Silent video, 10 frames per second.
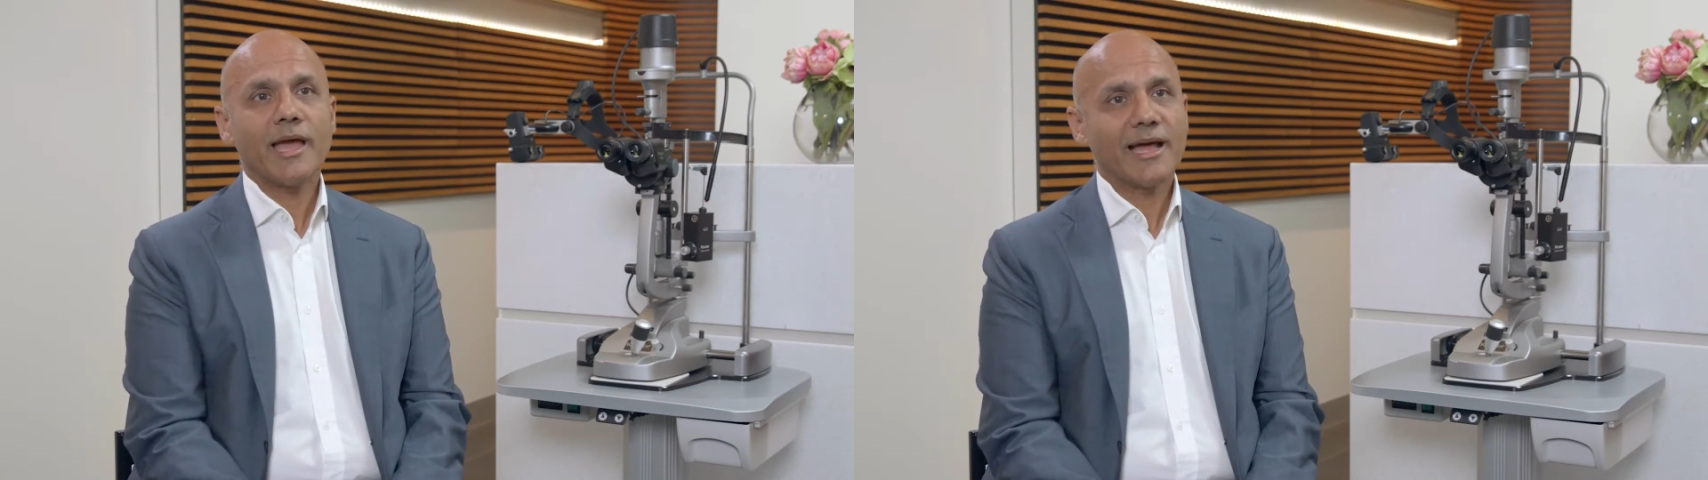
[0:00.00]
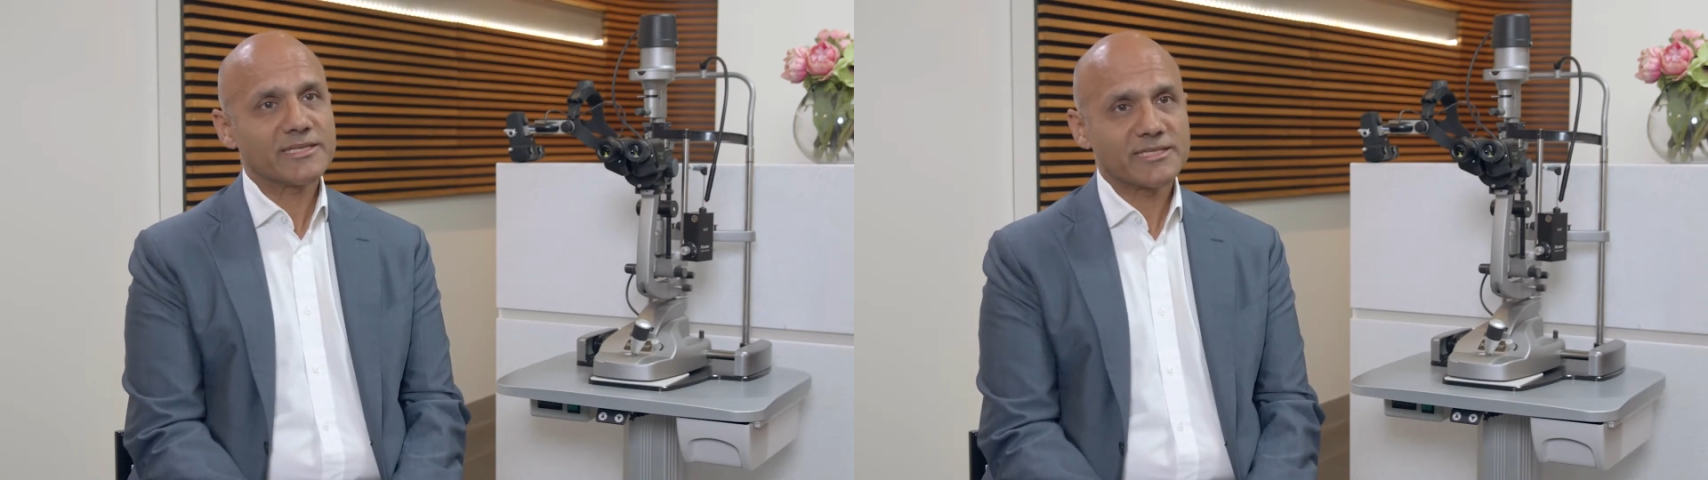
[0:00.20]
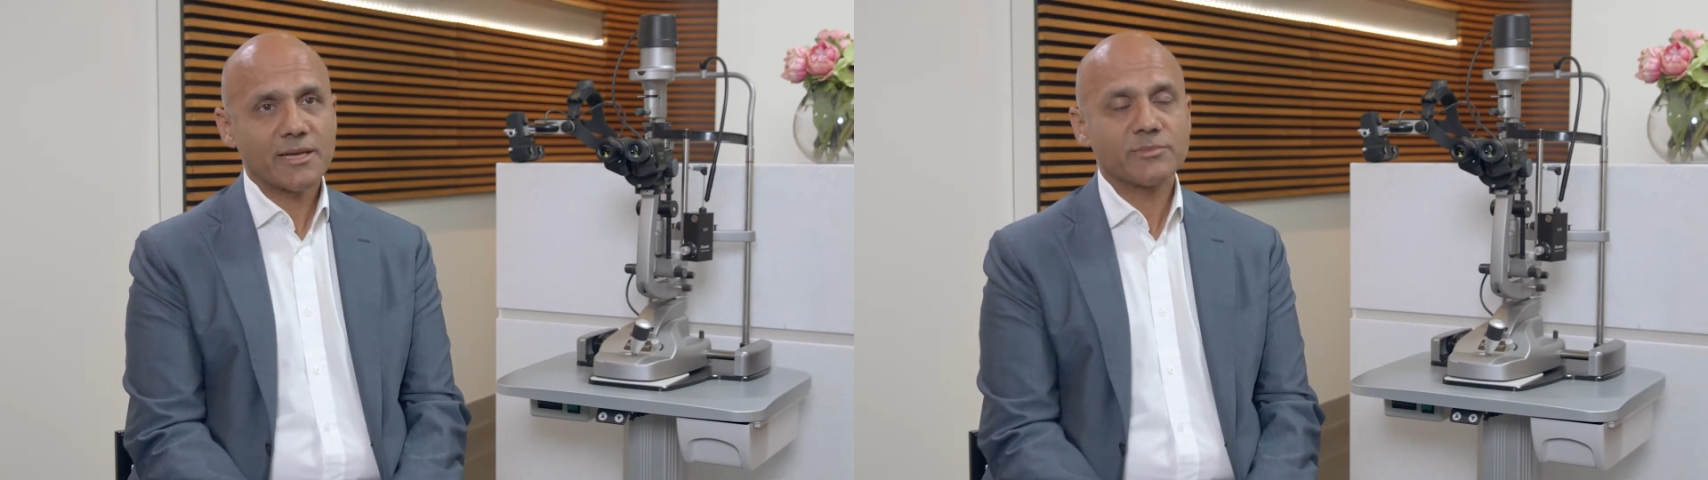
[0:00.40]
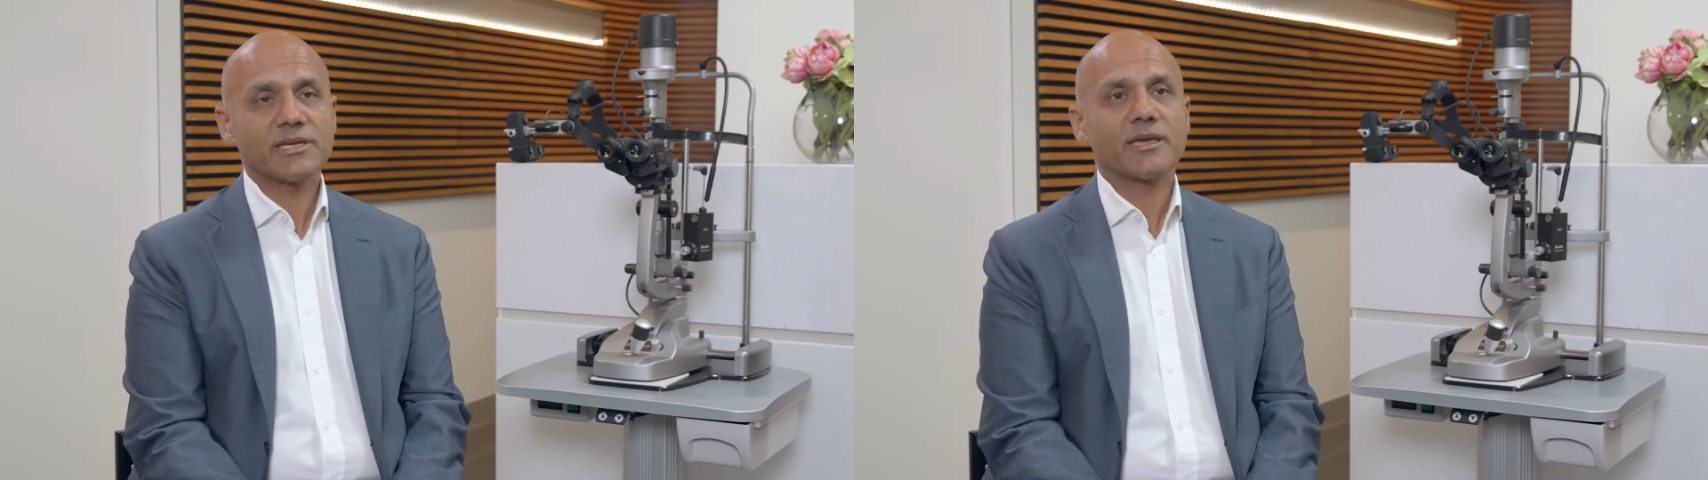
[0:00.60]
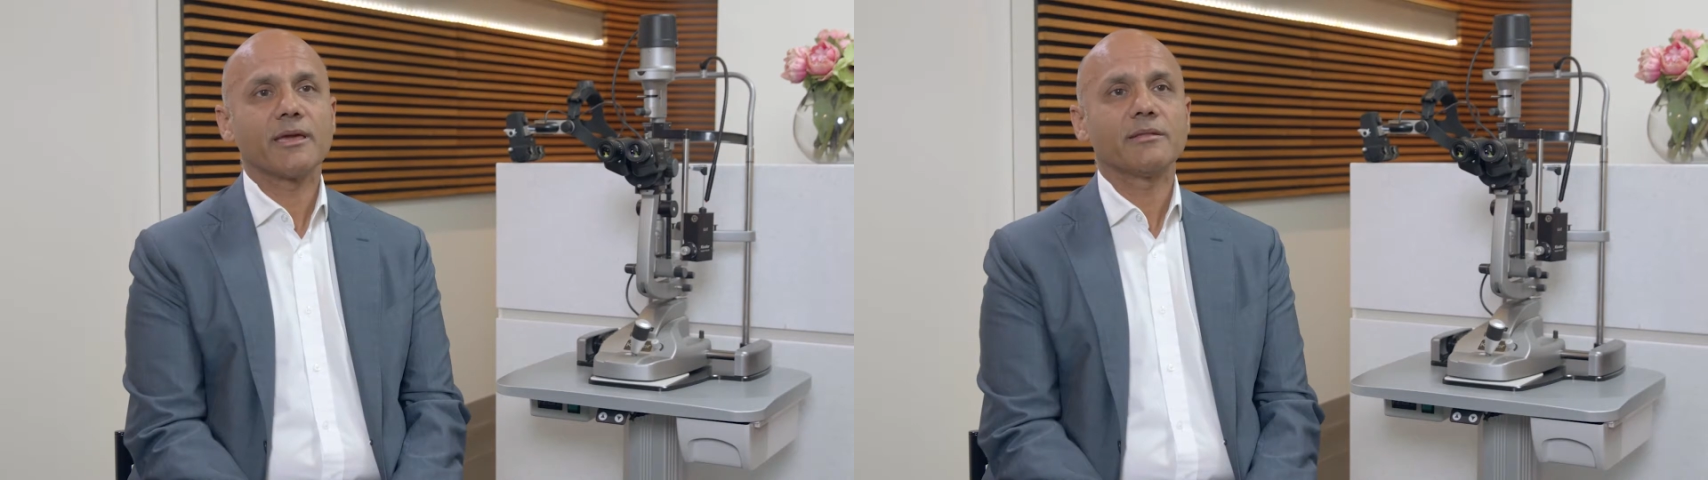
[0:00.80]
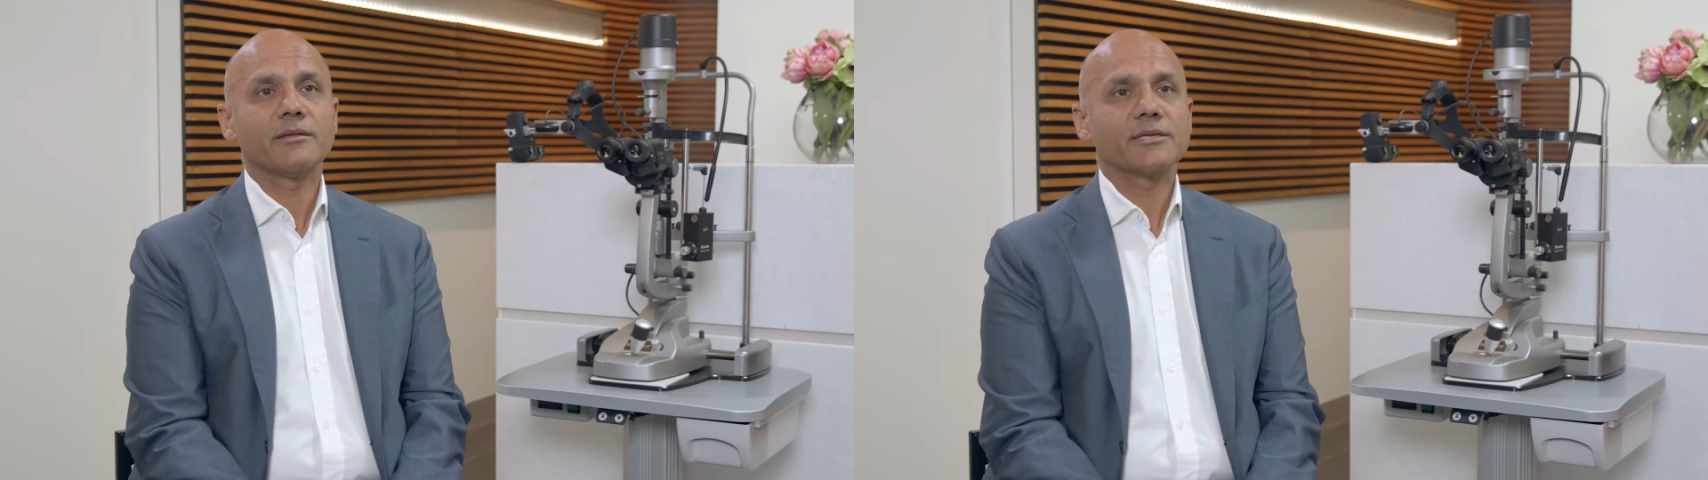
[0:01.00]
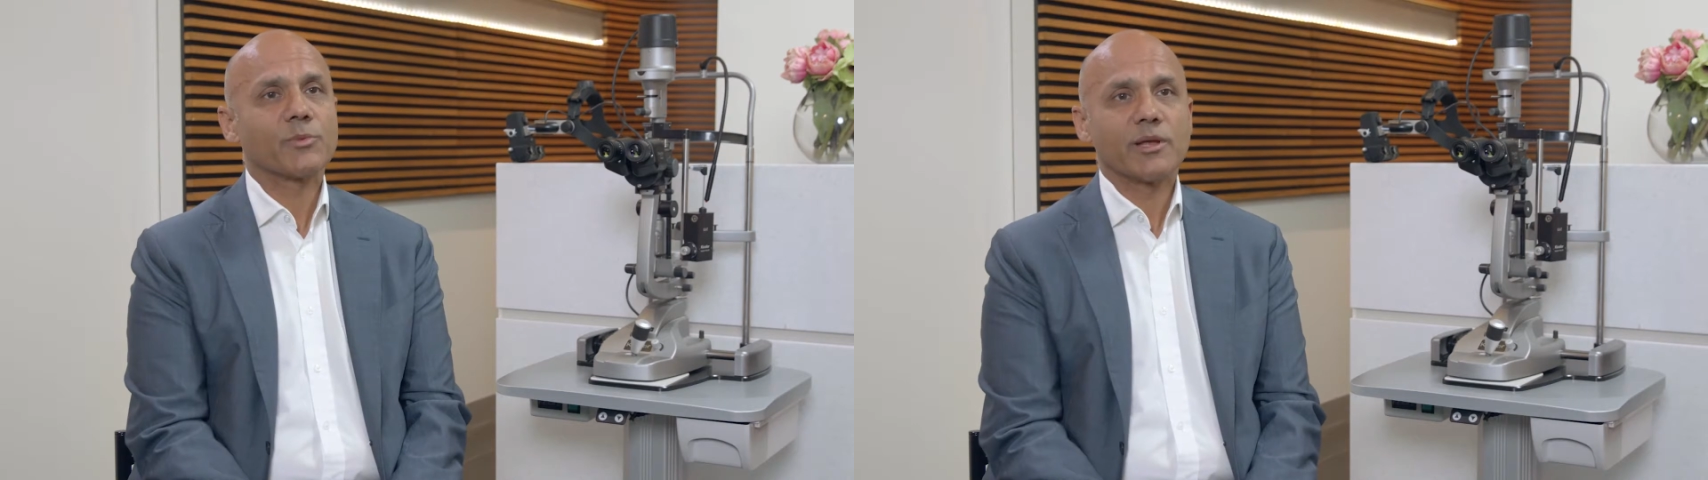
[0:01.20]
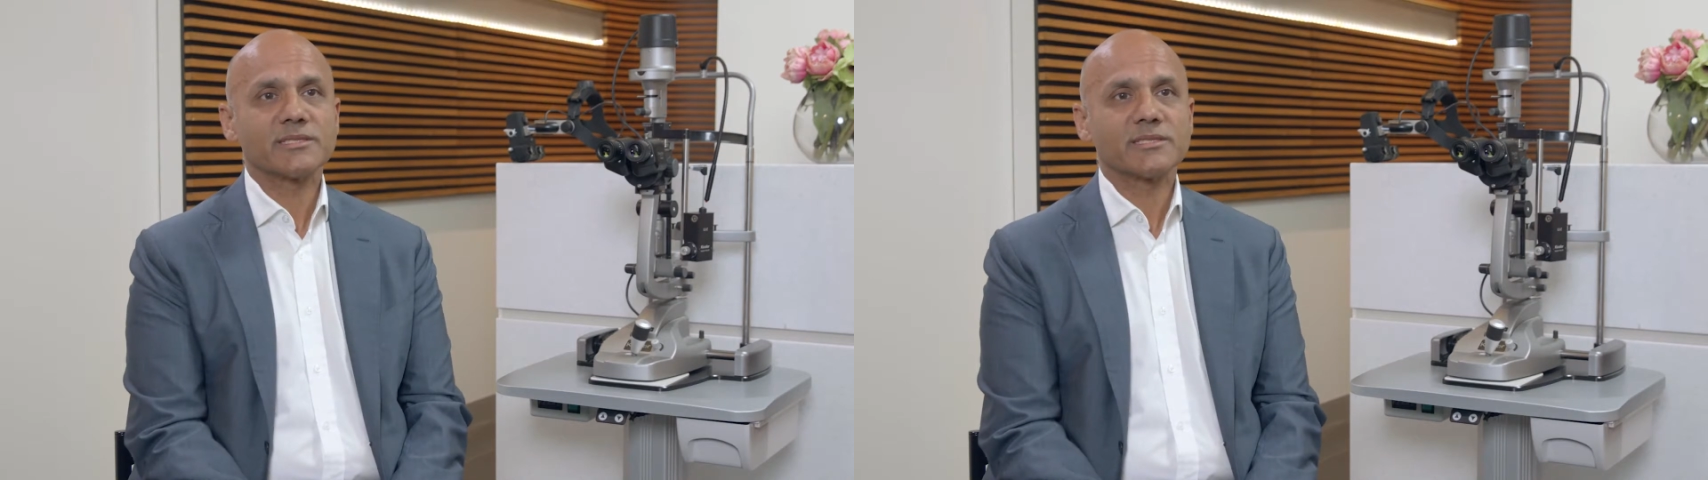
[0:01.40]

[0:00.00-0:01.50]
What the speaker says: antiseptic in, as well